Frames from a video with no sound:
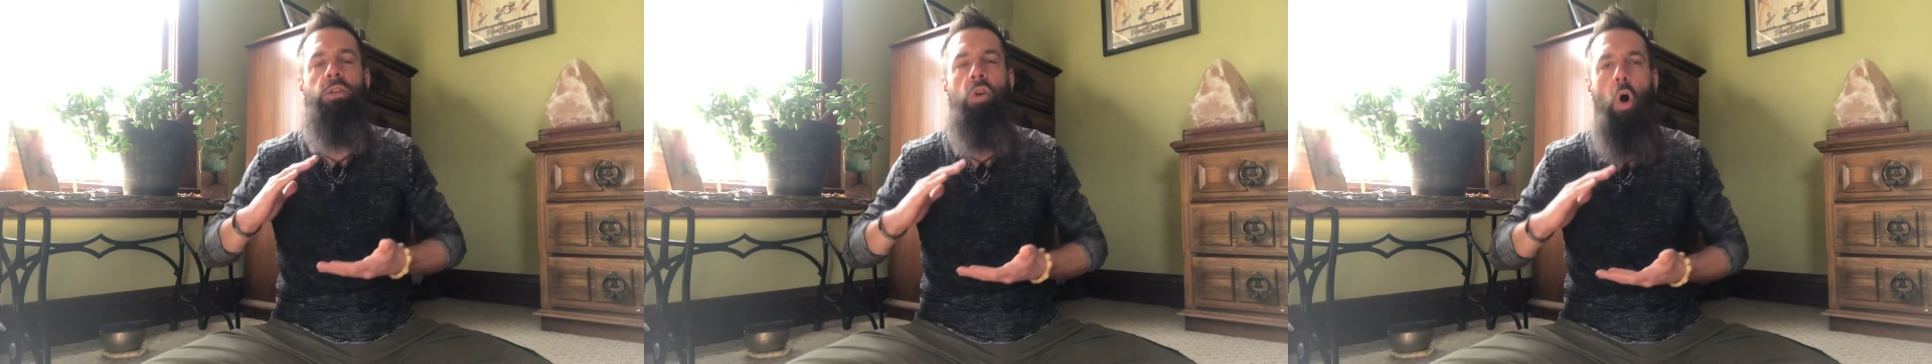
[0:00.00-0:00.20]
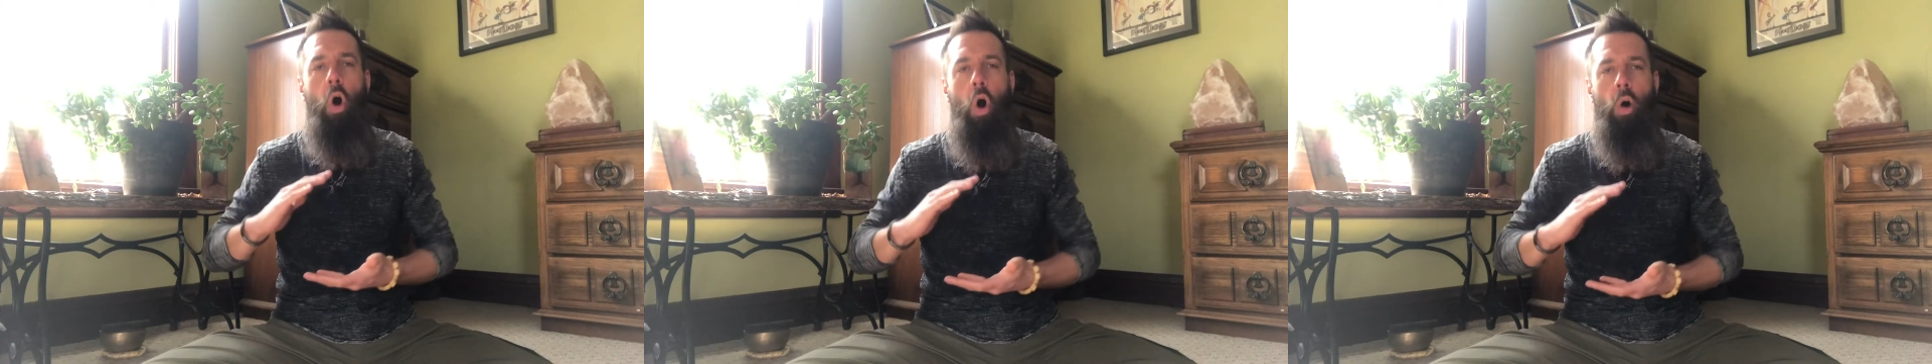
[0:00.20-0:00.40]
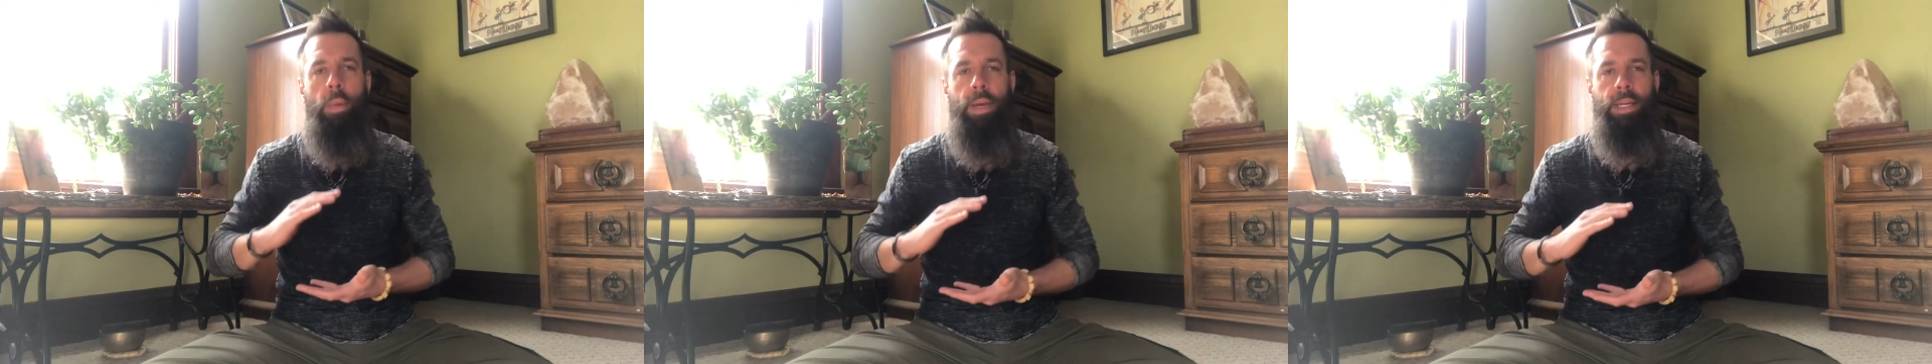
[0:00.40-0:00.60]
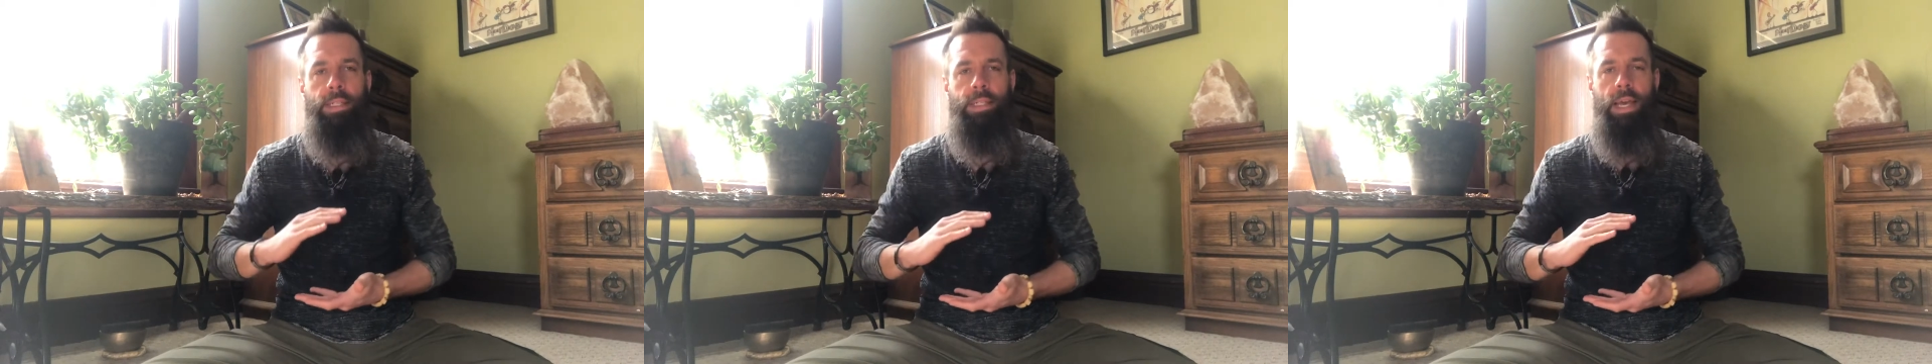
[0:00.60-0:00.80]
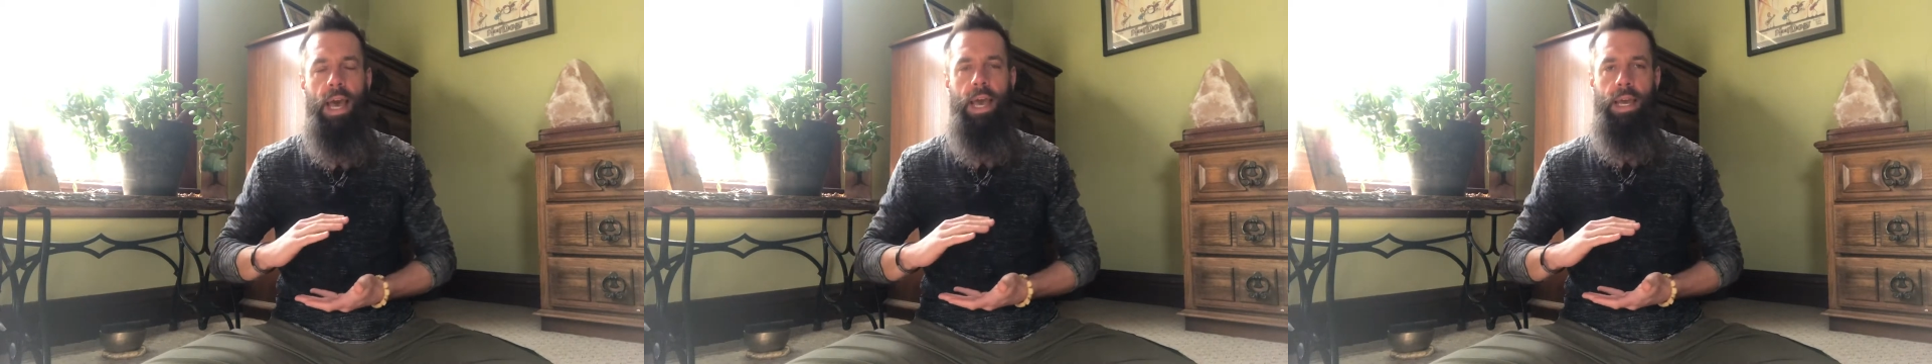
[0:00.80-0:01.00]
calm
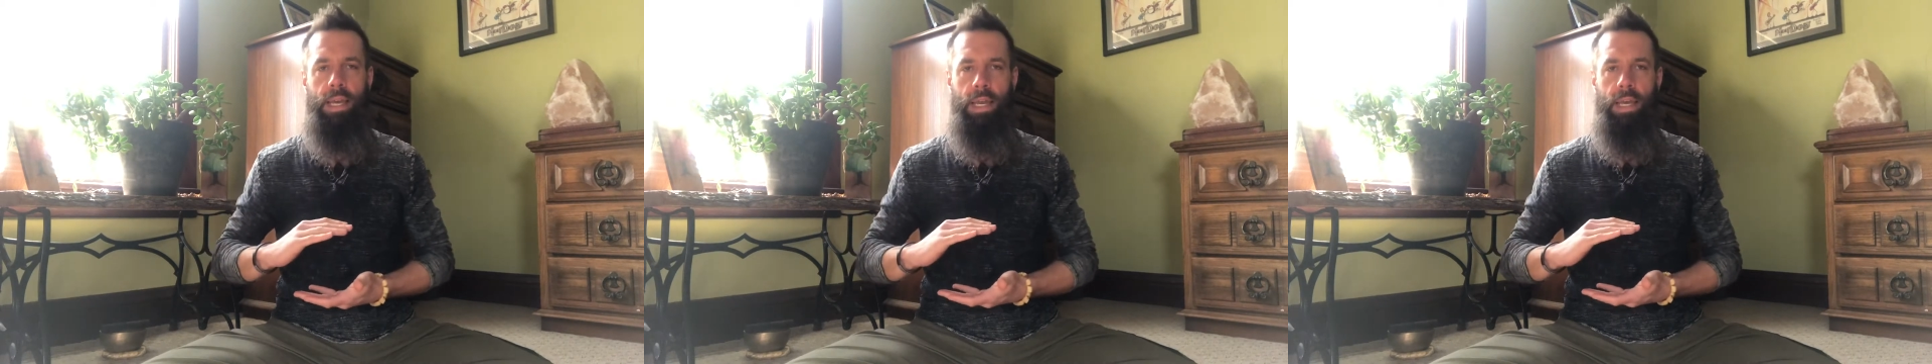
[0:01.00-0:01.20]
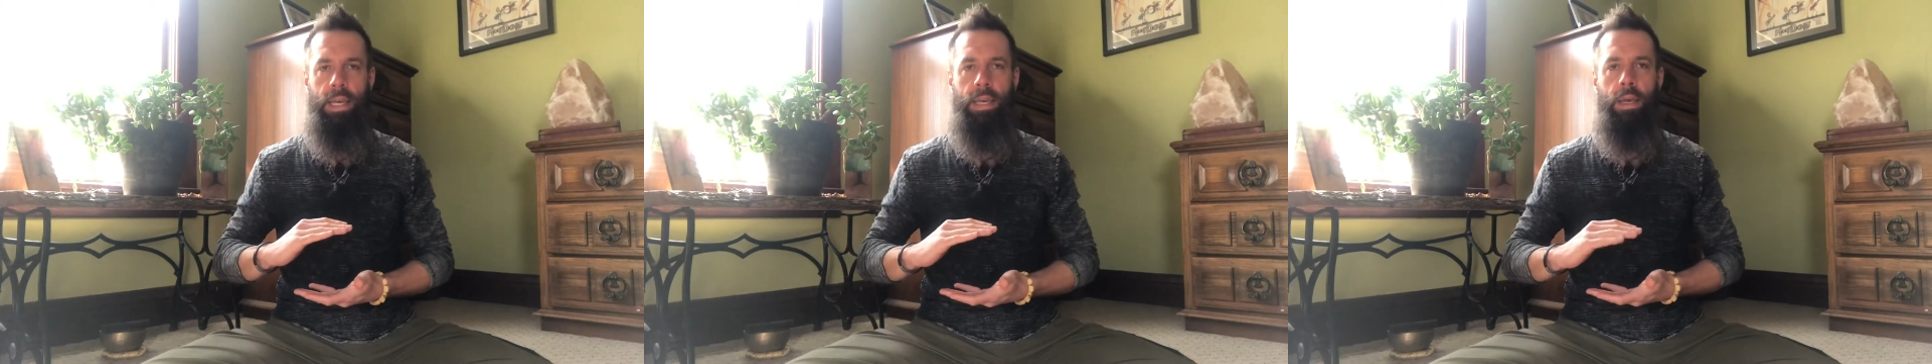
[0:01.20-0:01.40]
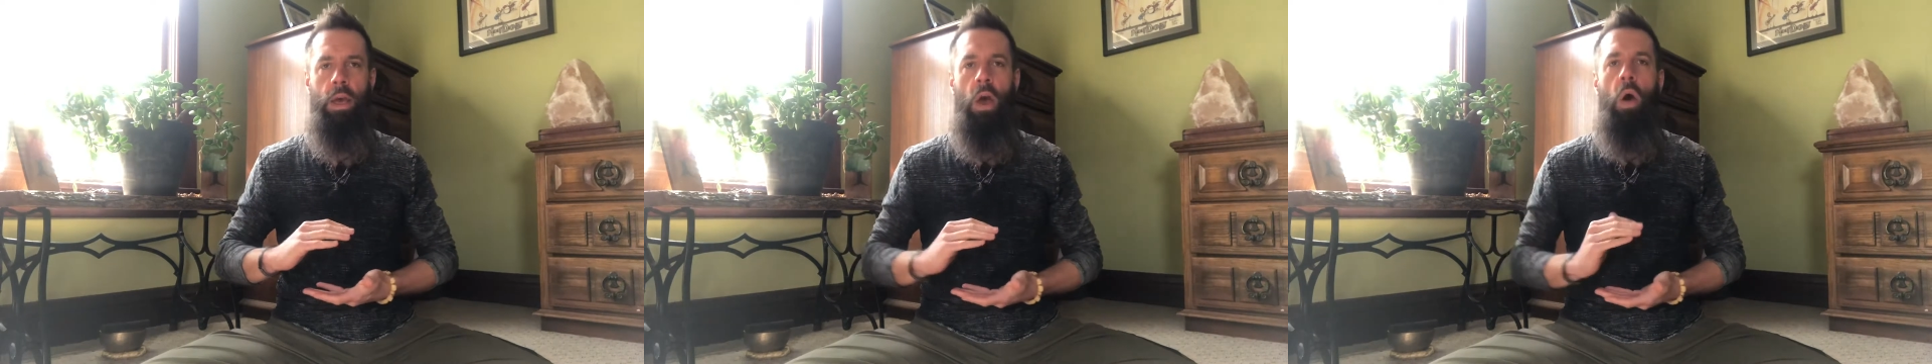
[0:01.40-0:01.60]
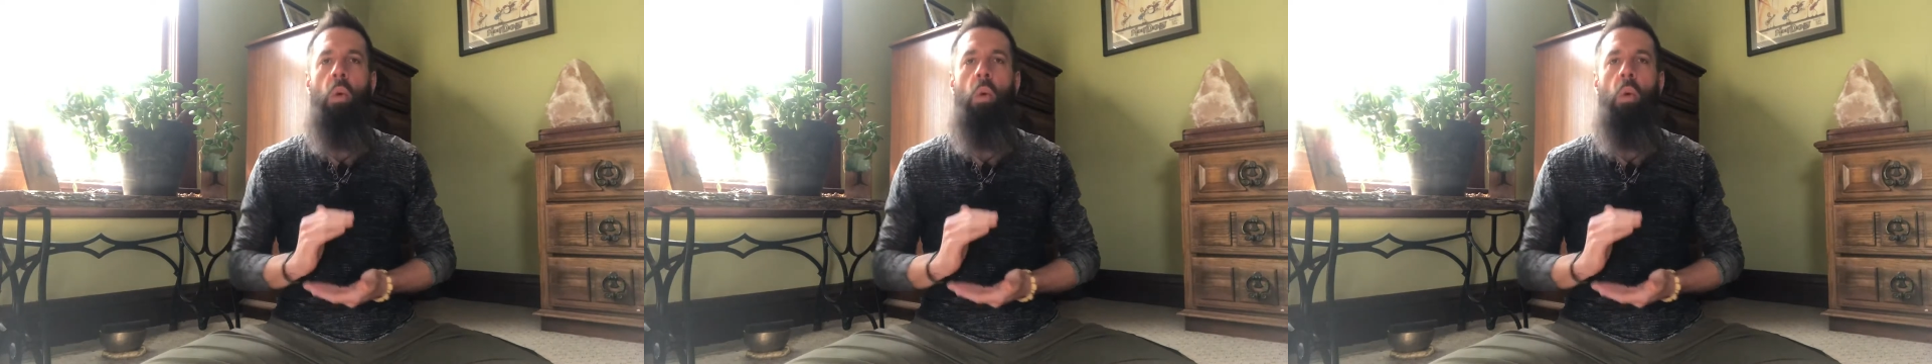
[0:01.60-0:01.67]
anxiety,